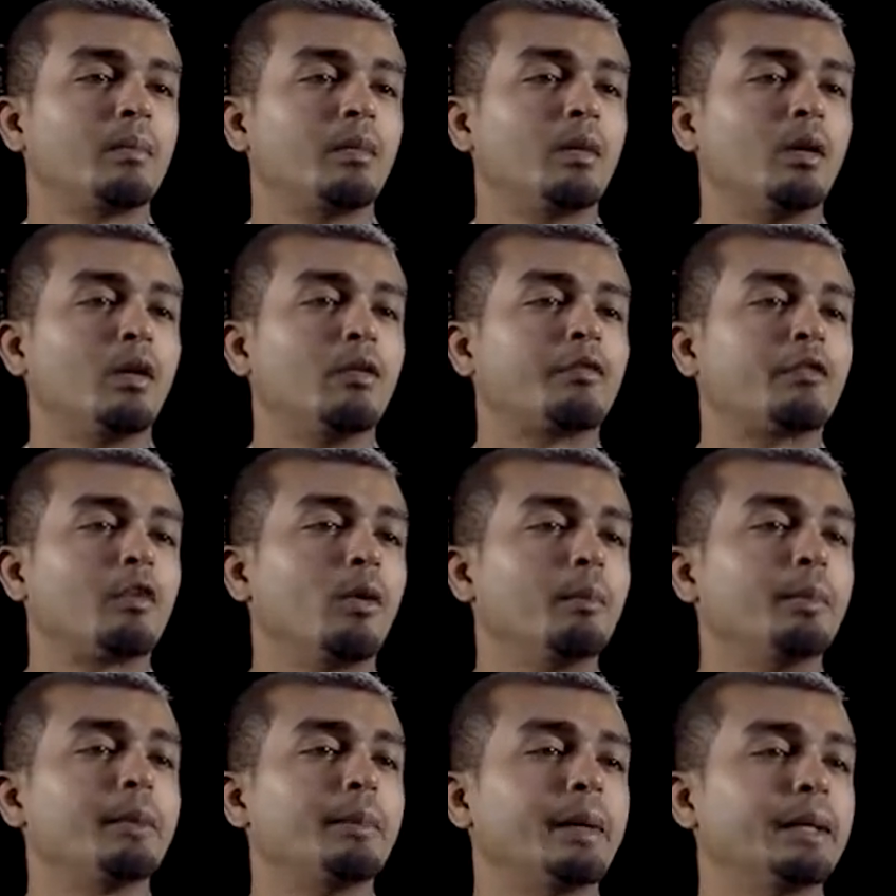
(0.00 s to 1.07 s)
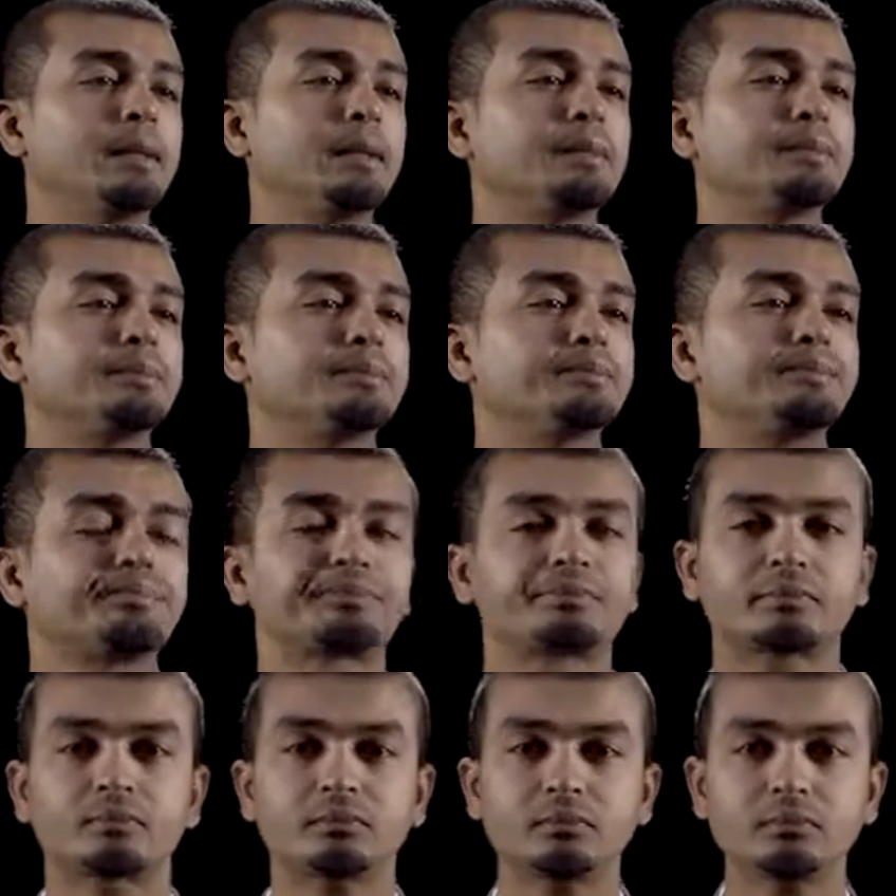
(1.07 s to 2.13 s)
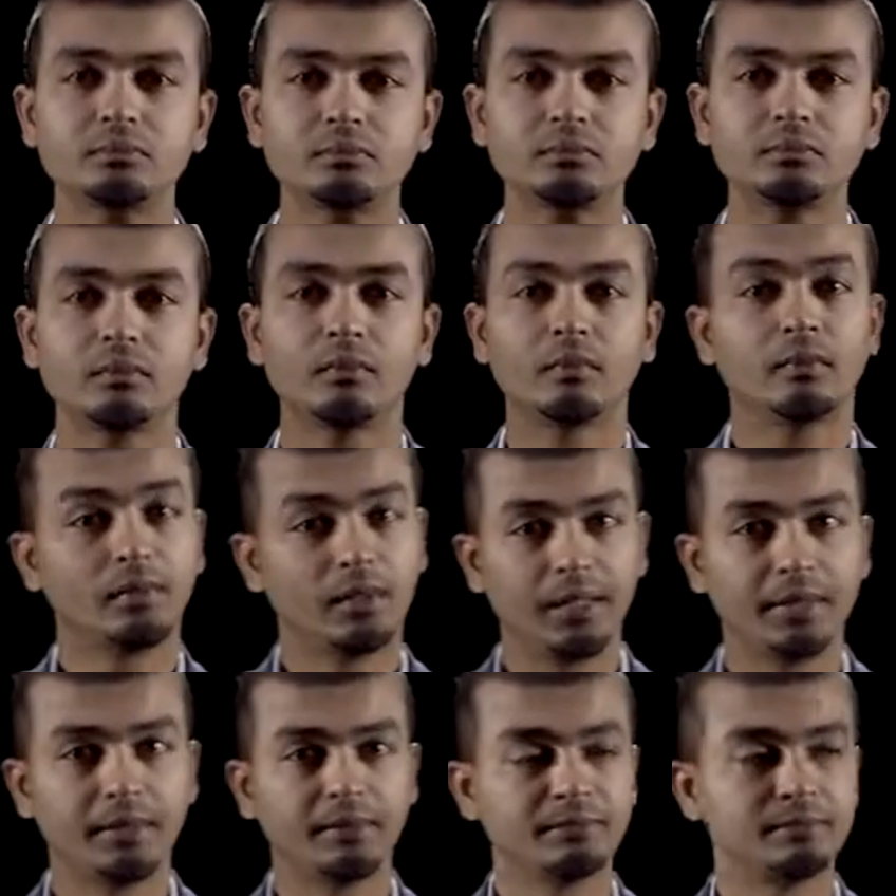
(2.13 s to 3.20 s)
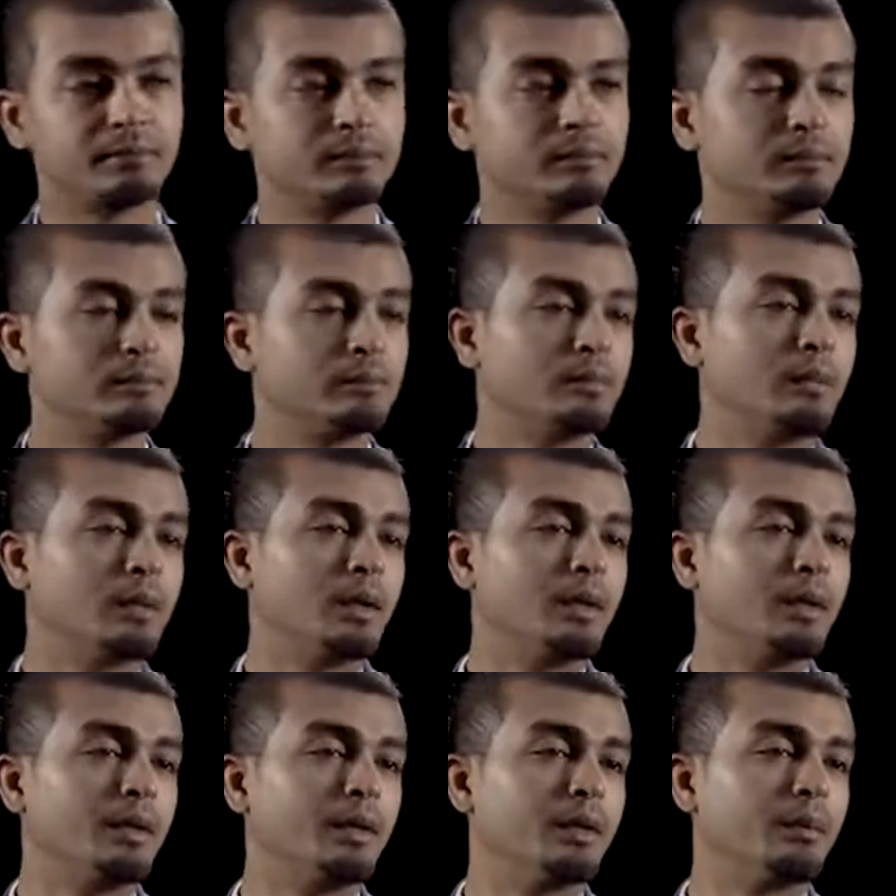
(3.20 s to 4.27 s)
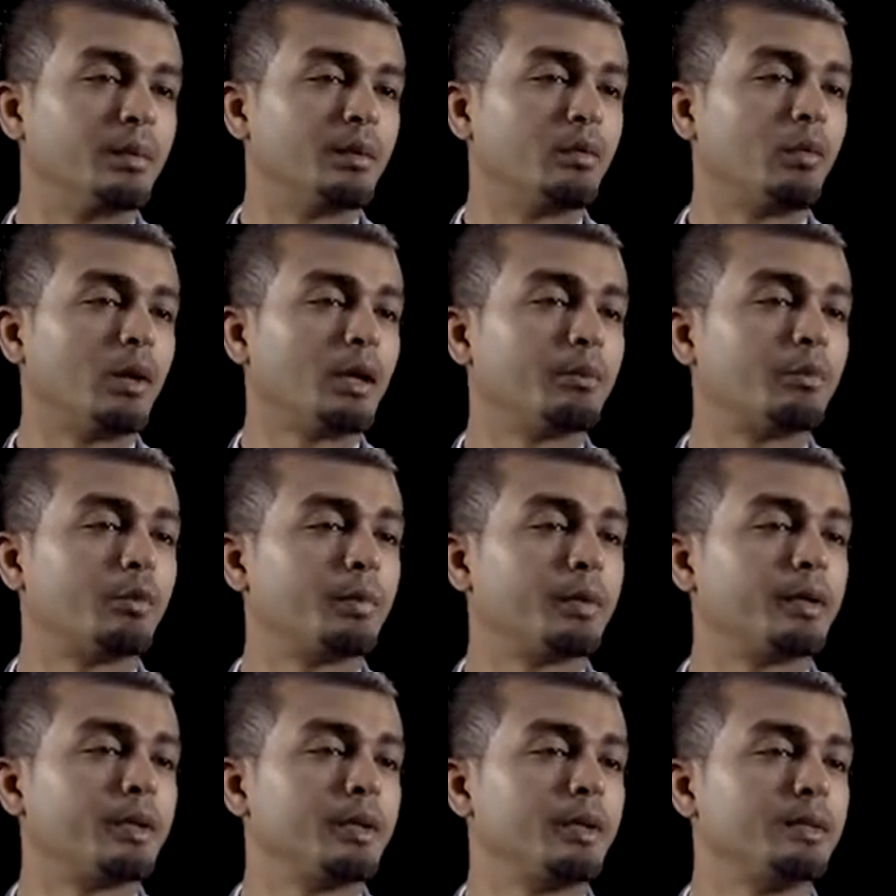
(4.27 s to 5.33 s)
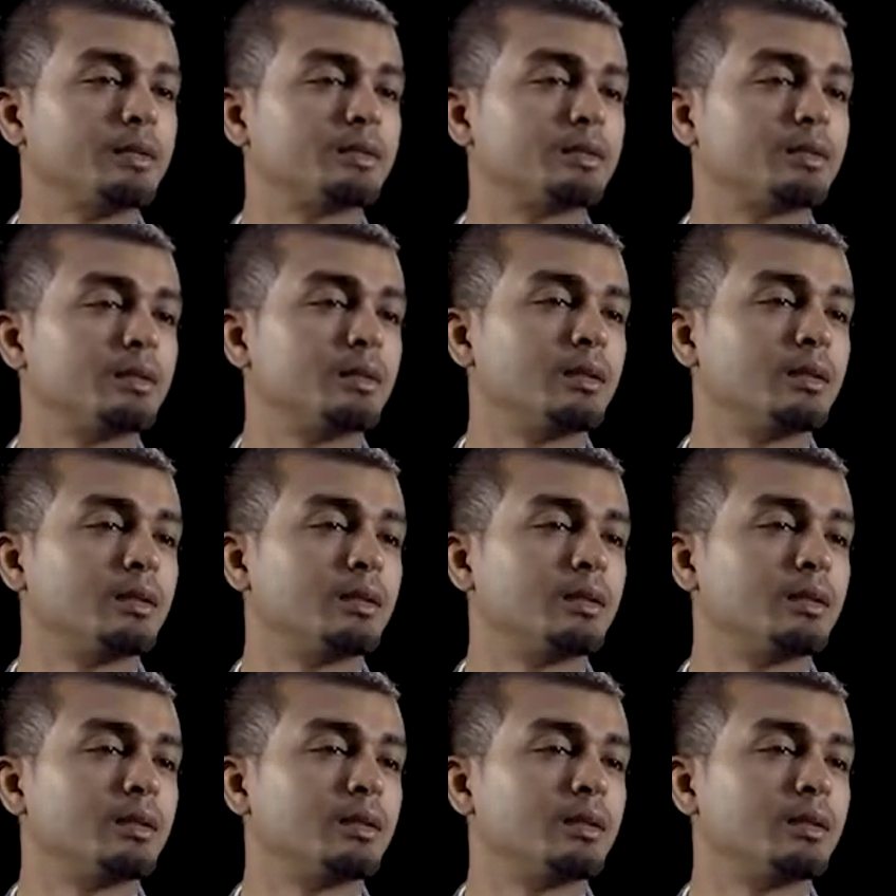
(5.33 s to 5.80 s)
of complement, then number 1 property is